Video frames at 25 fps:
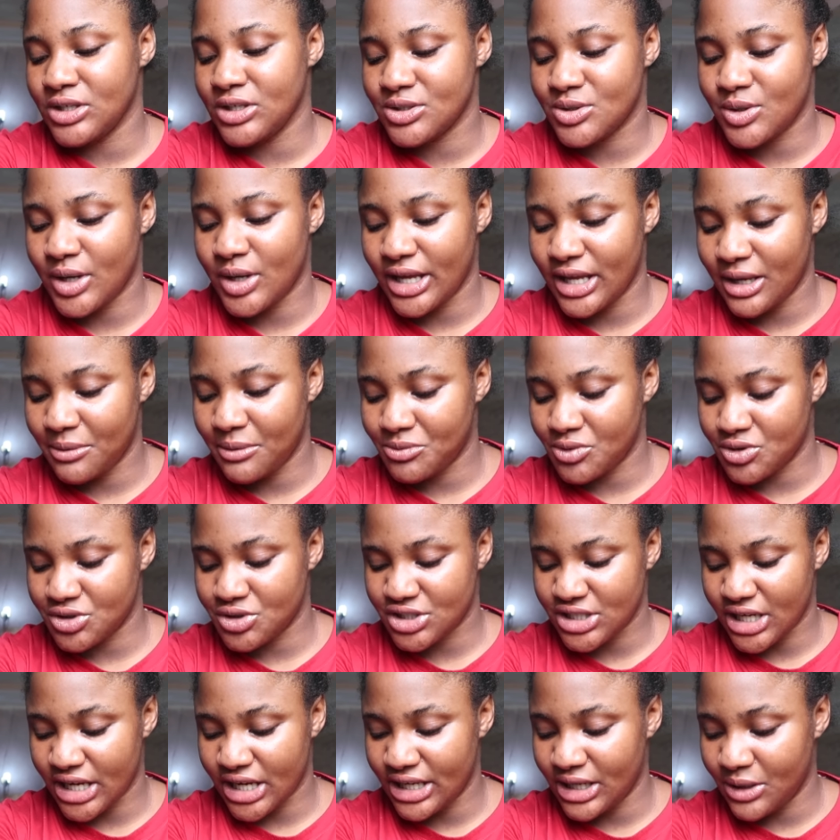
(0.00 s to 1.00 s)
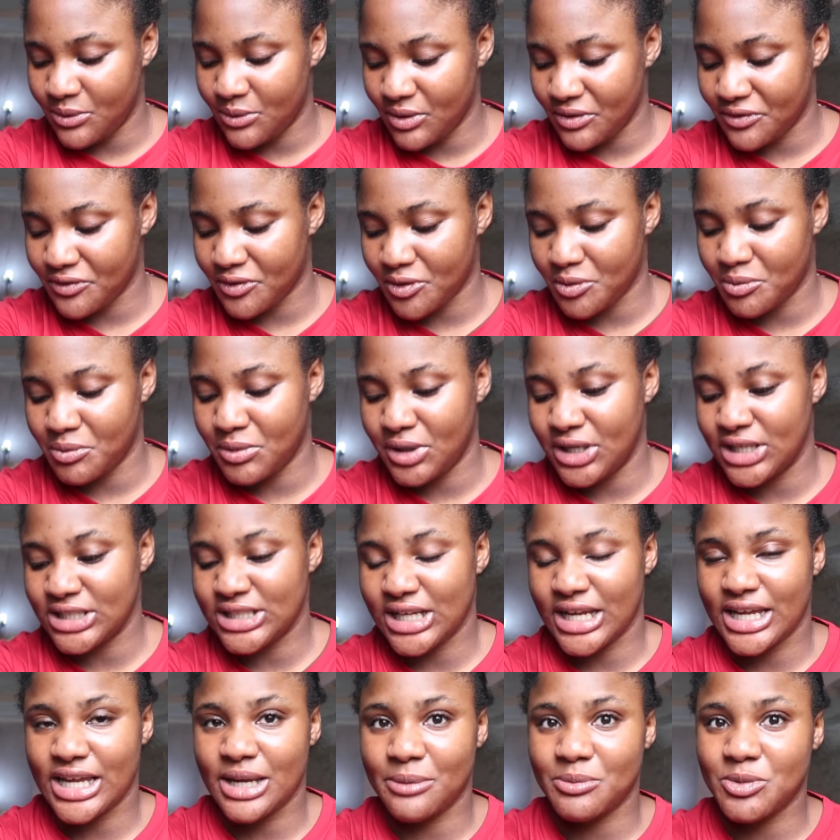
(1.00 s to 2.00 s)
So I kept on shying away from it.
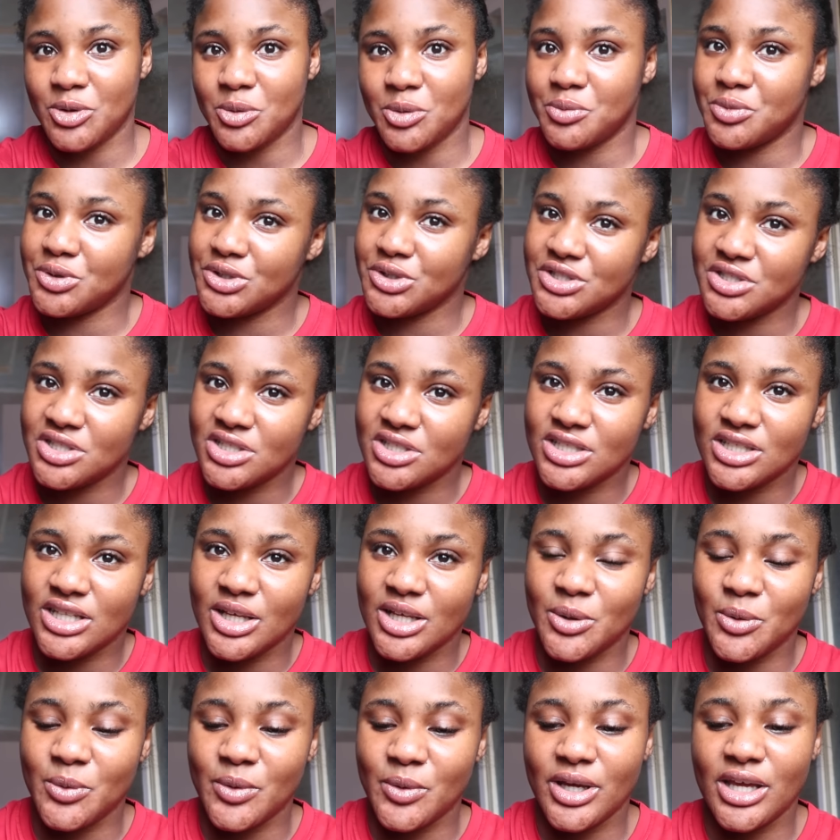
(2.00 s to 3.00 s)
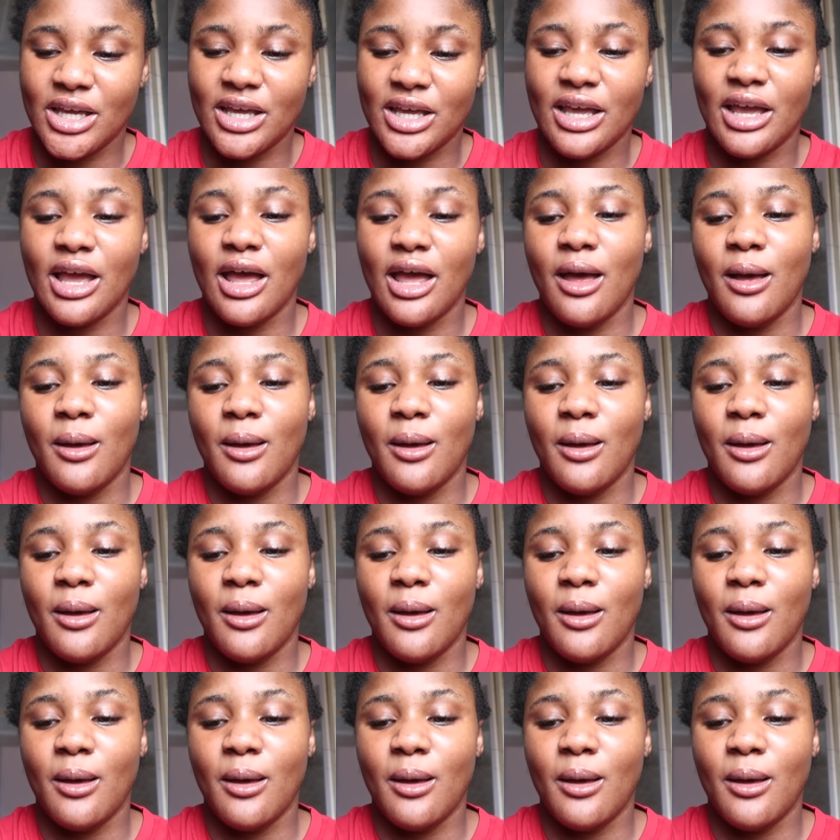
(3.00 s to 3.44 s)
I kept on pushing it away.